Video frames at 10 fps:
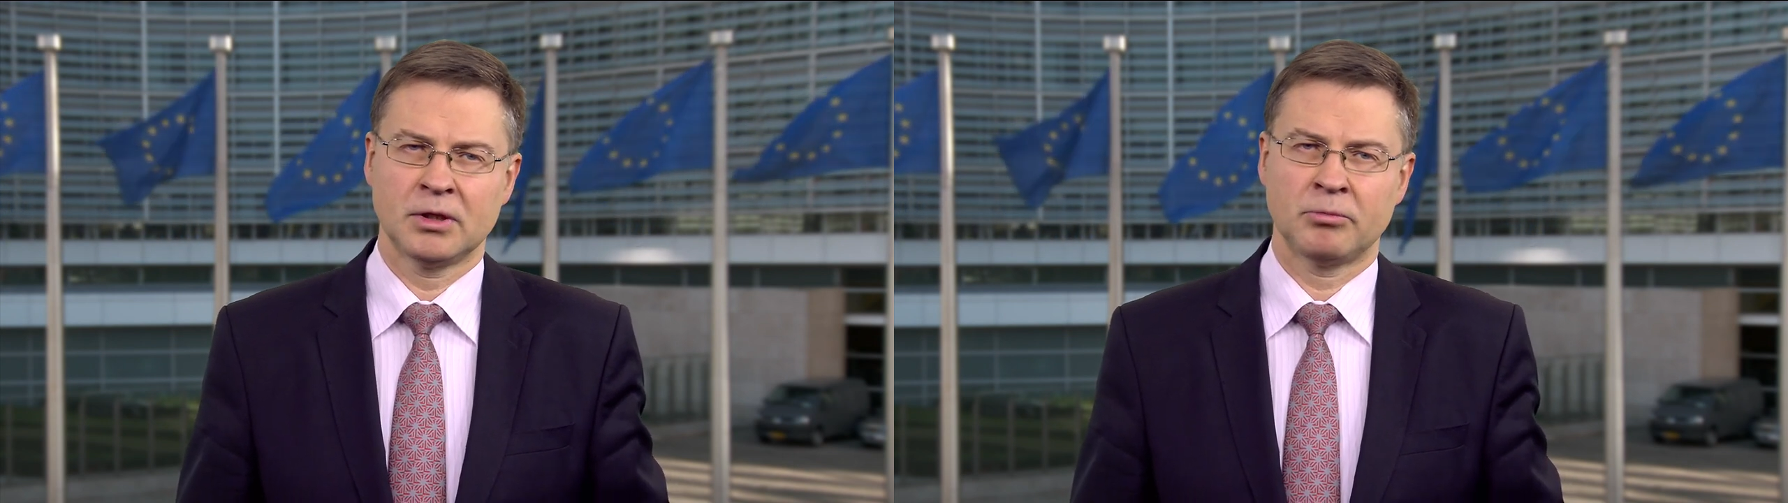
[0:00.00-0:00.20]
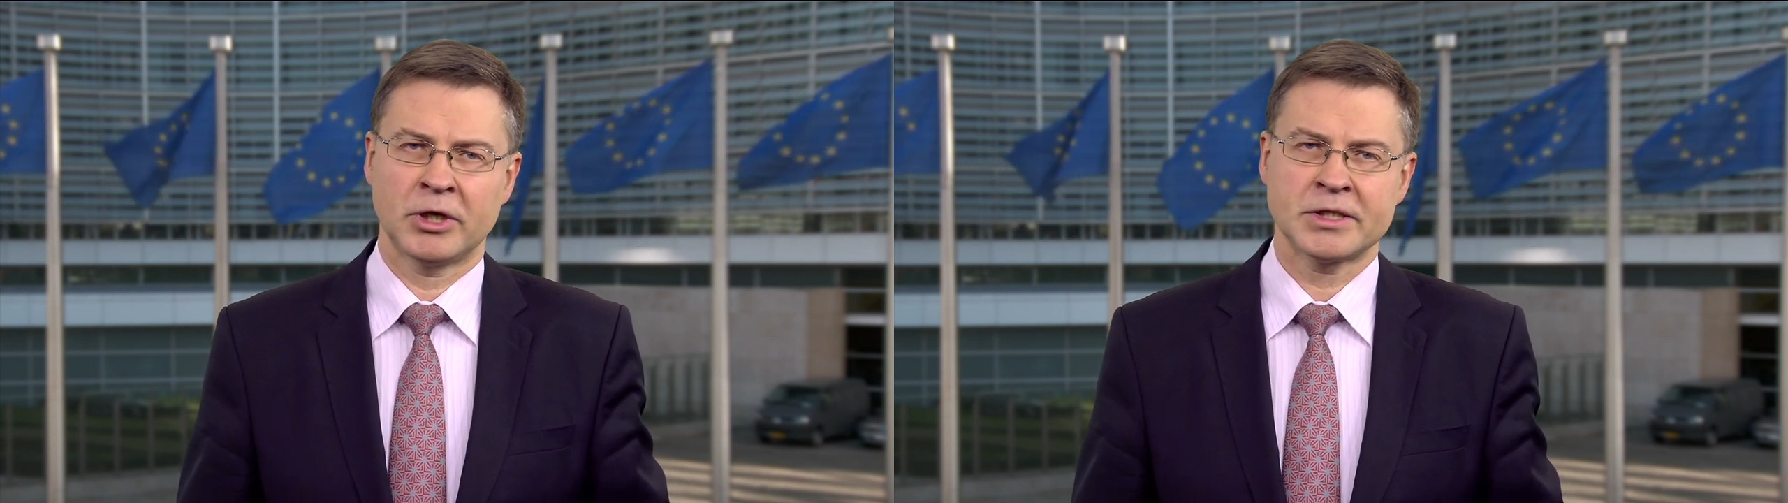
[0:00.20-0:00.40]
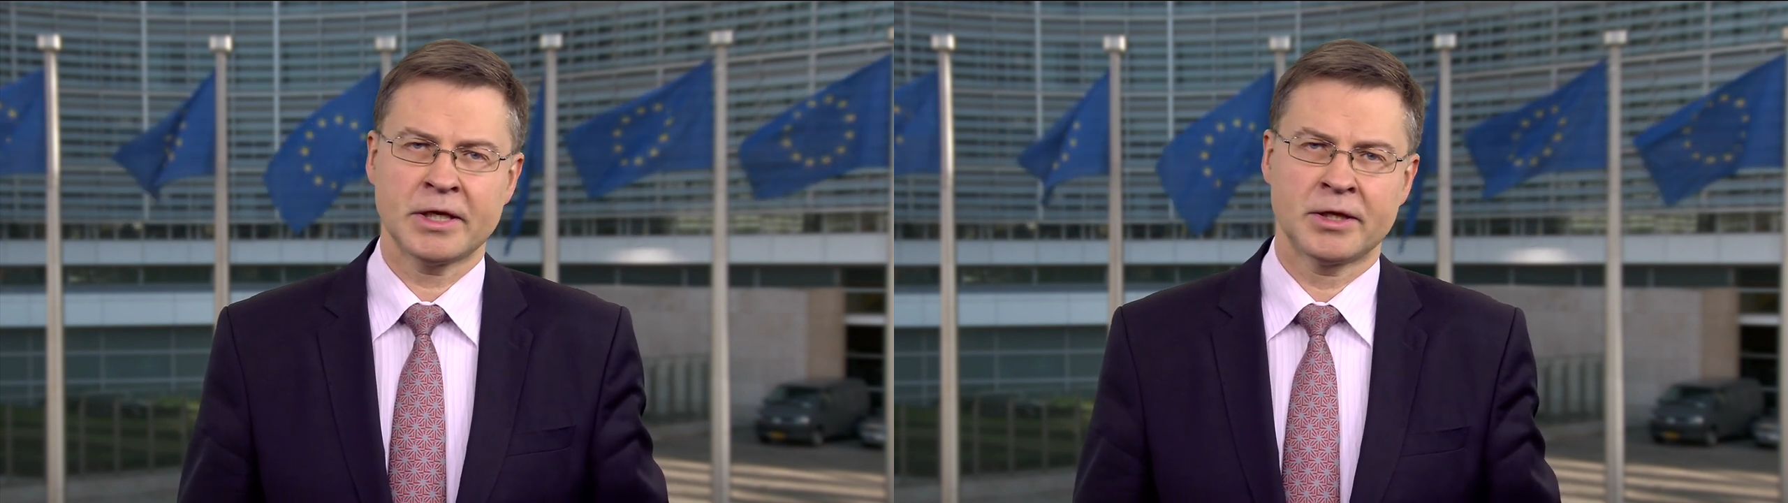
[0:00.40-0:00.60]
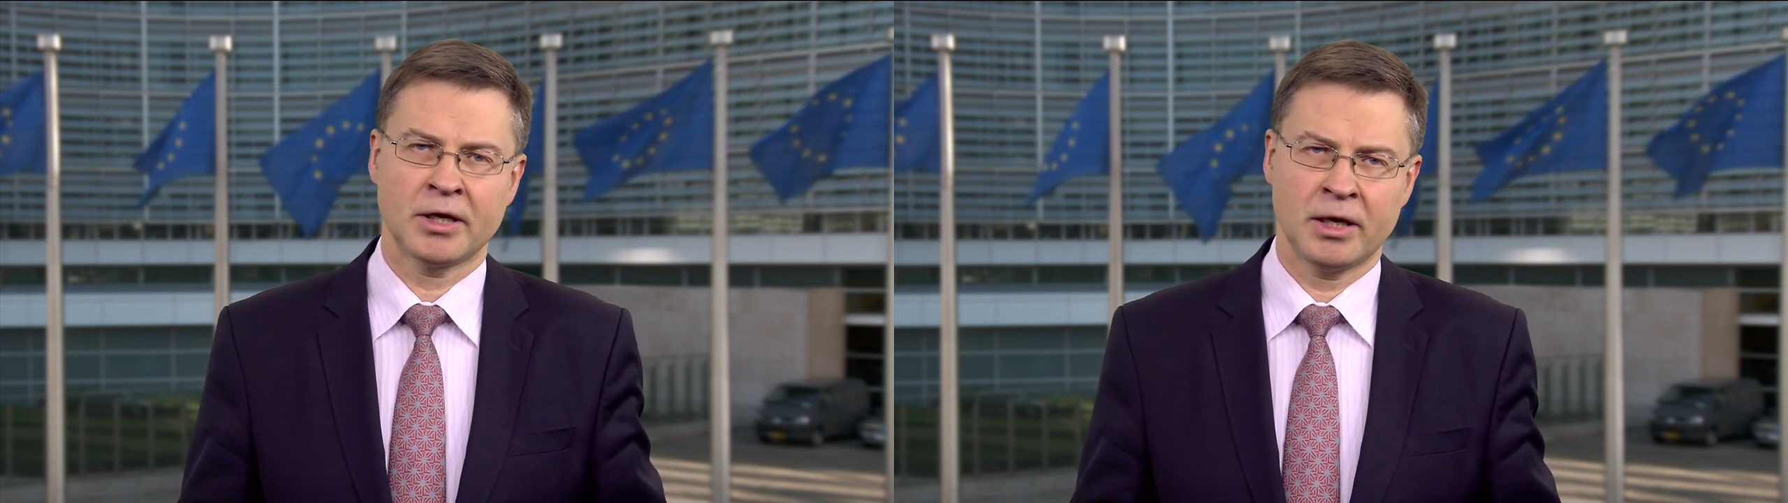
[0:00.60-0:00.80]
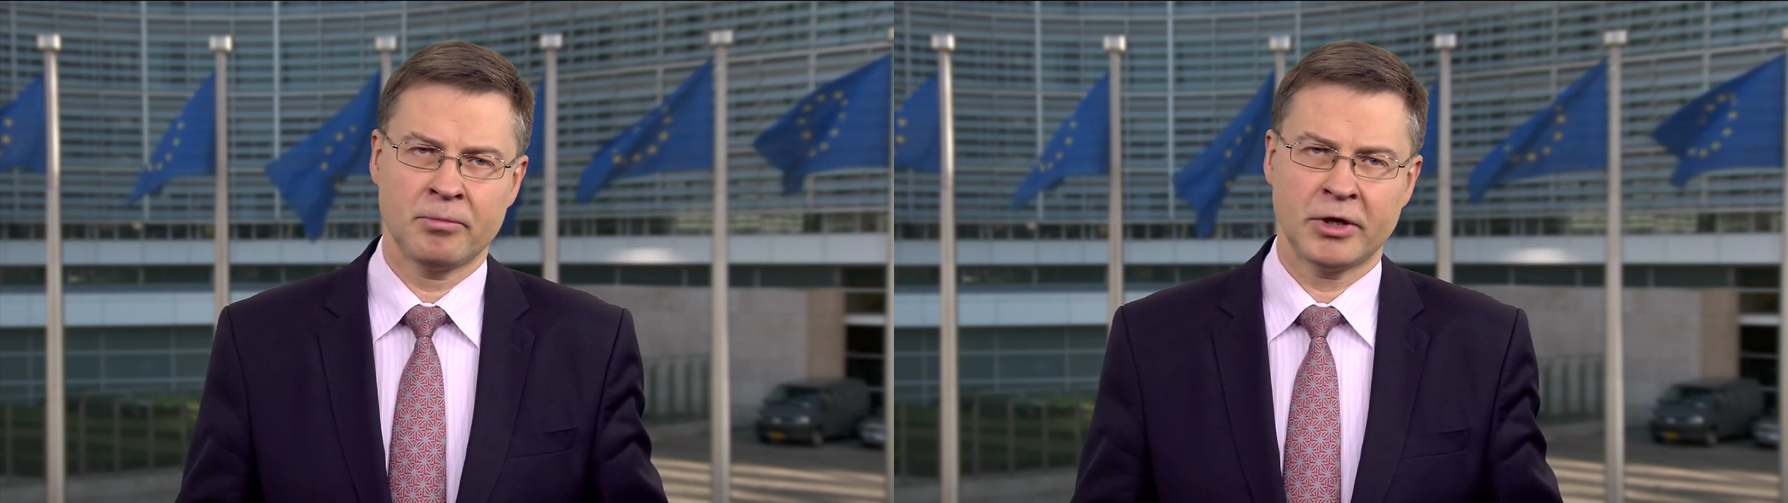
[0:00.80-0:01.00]
By that
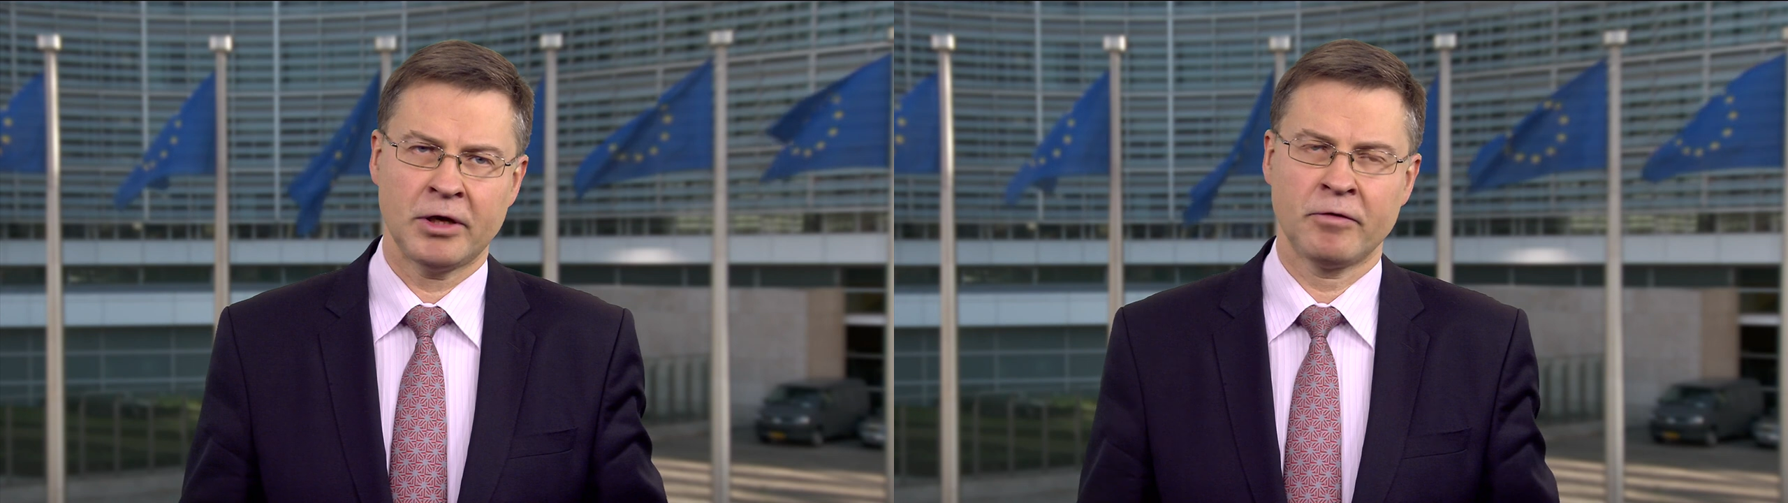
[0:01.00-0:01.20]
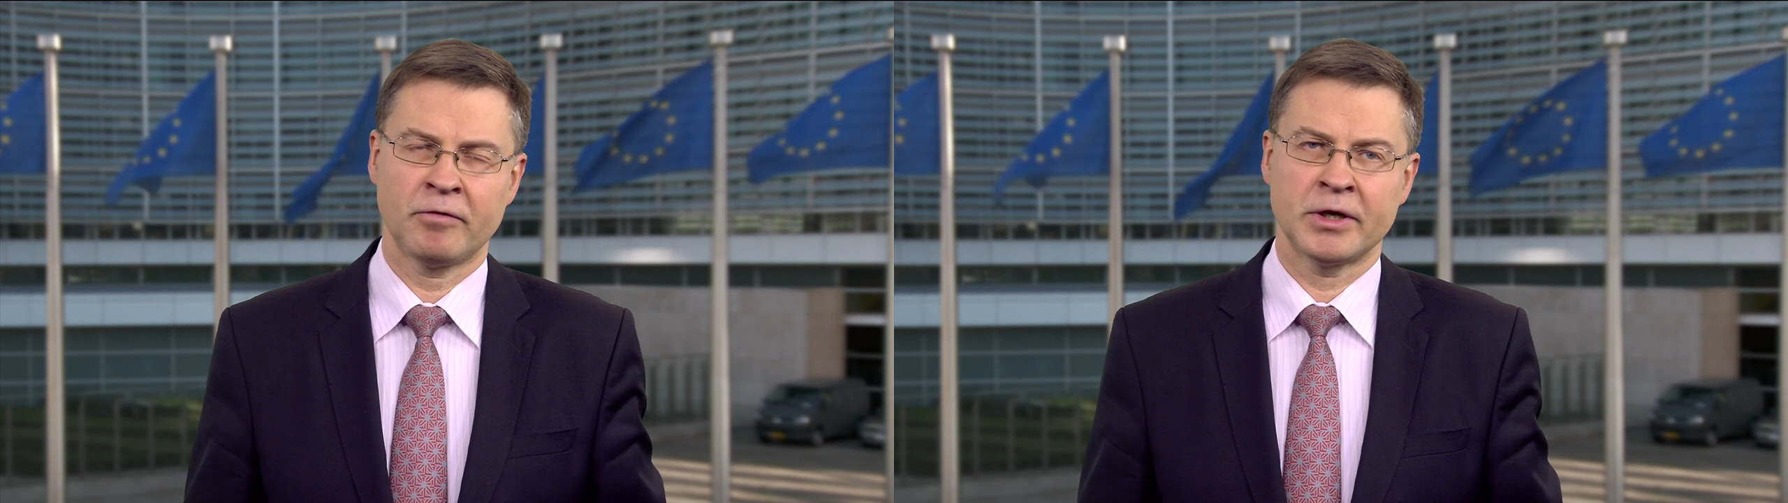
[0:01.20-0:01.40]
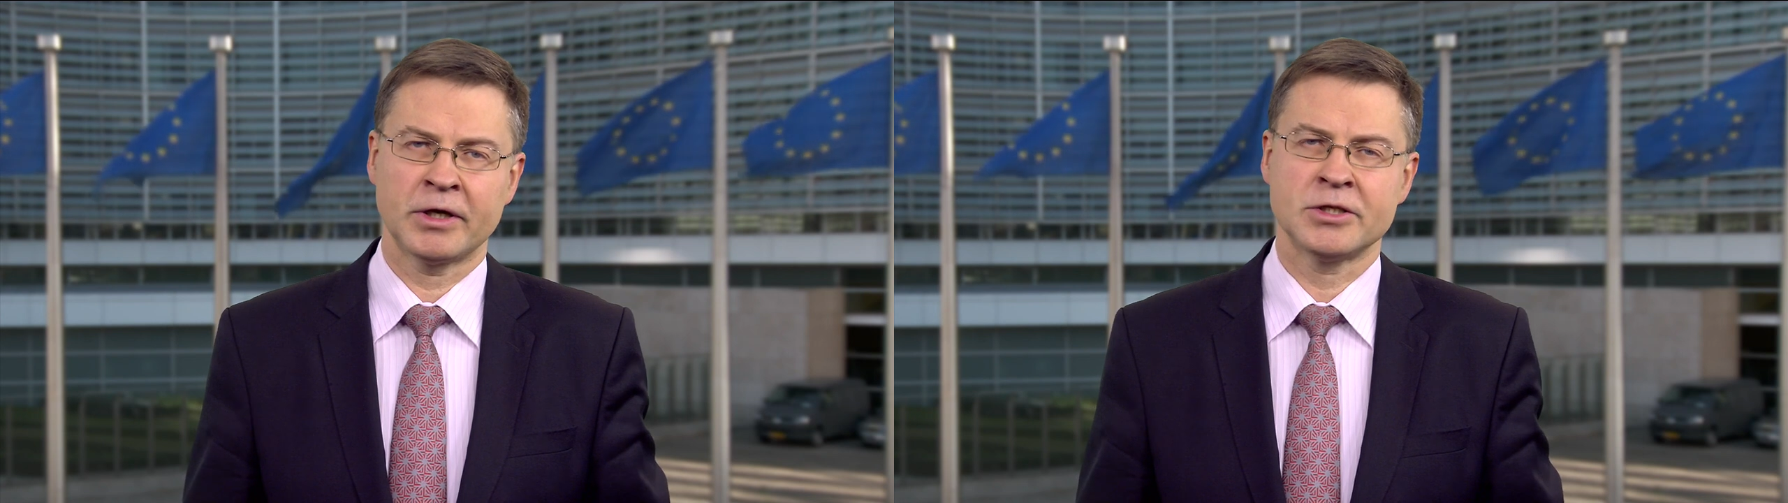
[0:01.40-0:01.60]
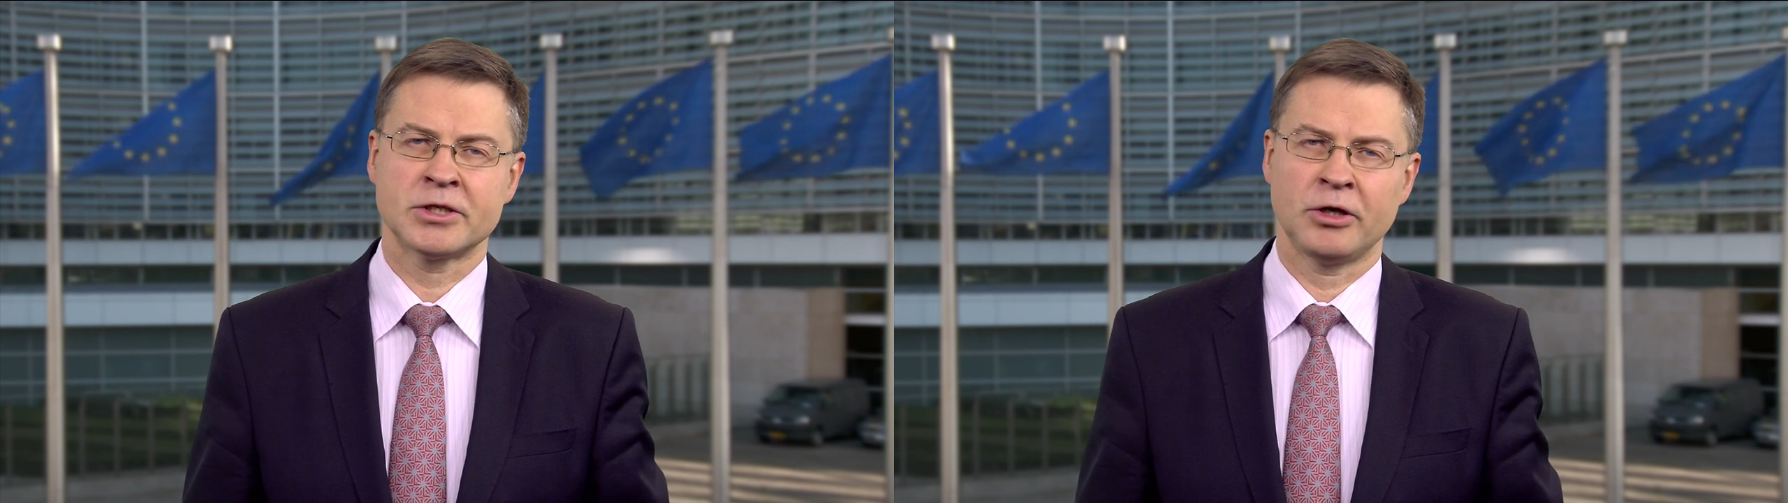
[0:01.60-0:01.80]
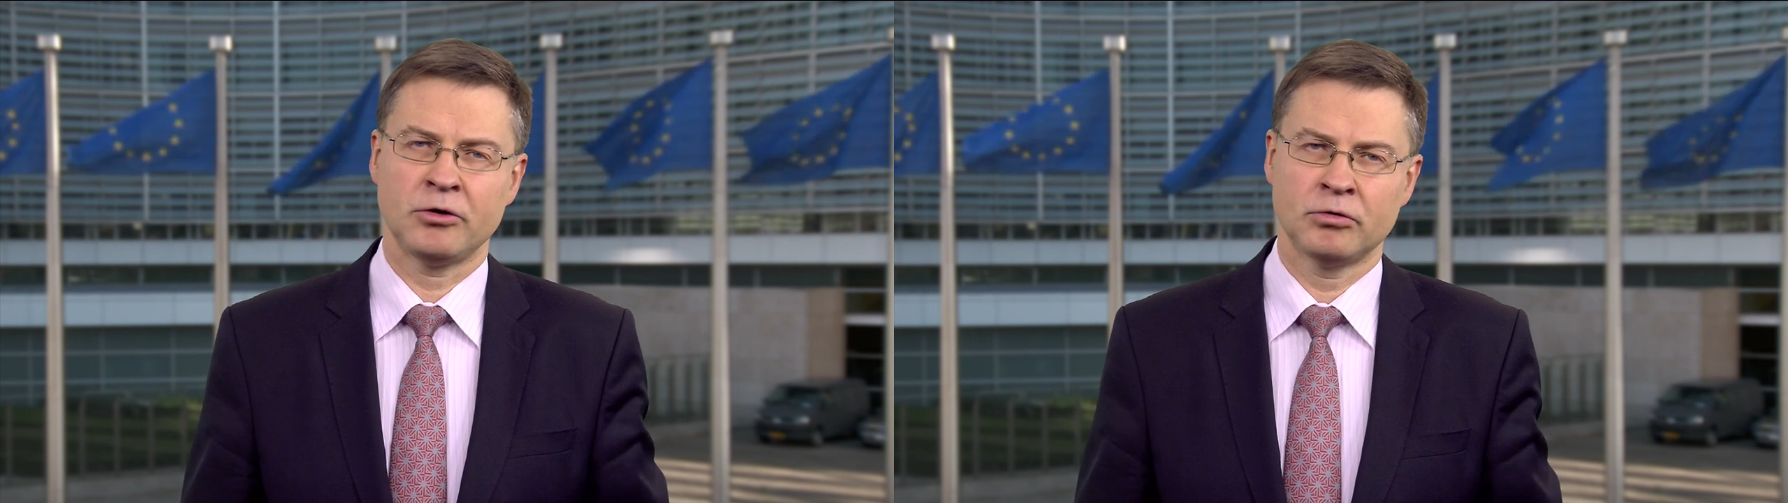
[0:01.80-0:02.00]
time, everyone in
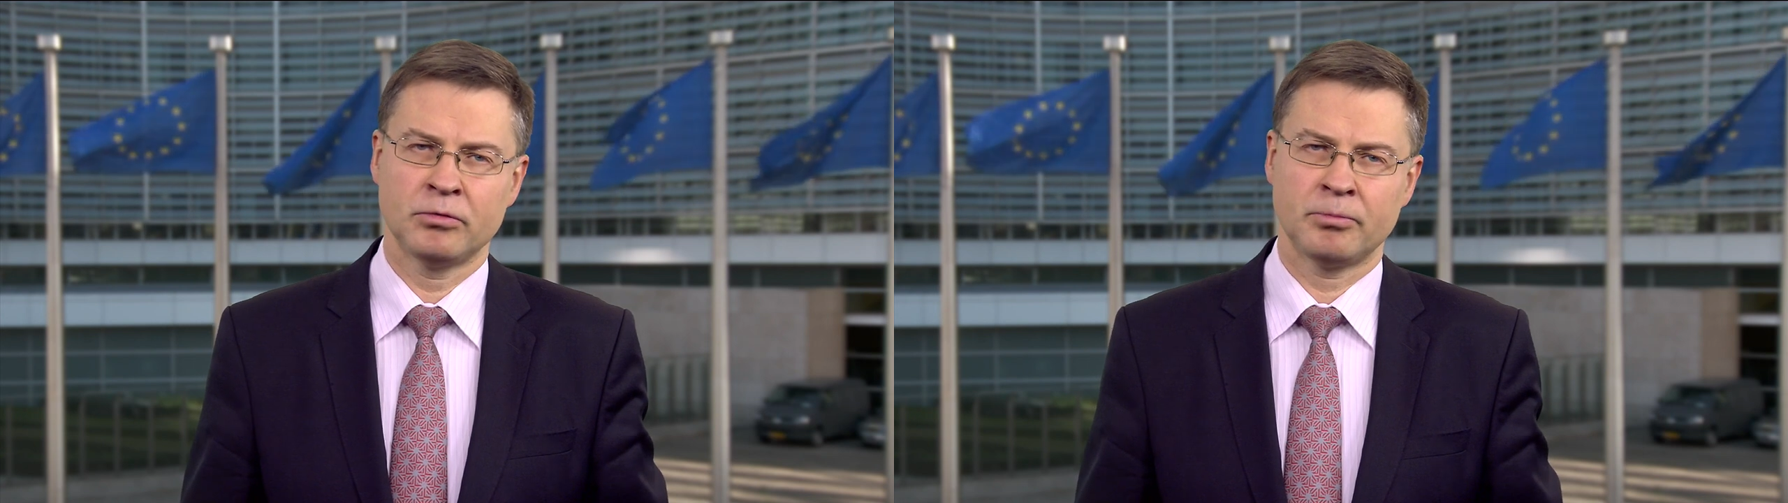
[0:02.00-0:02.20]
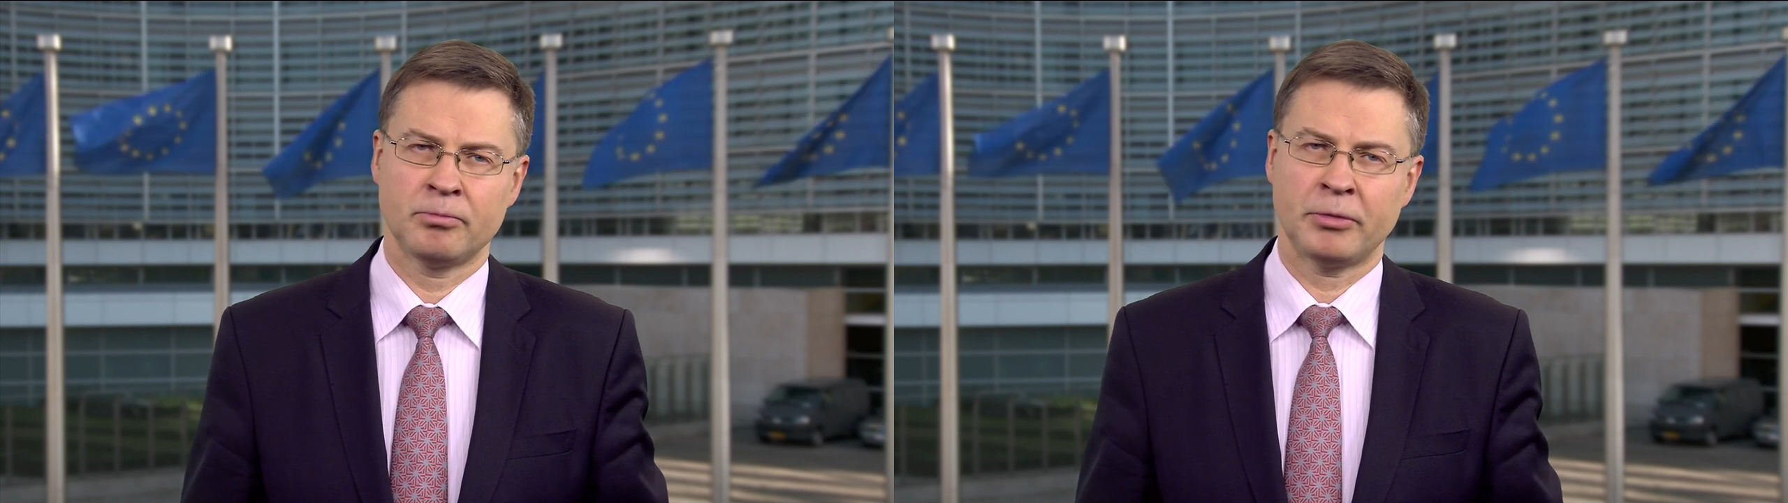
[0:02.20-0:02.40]
the EU,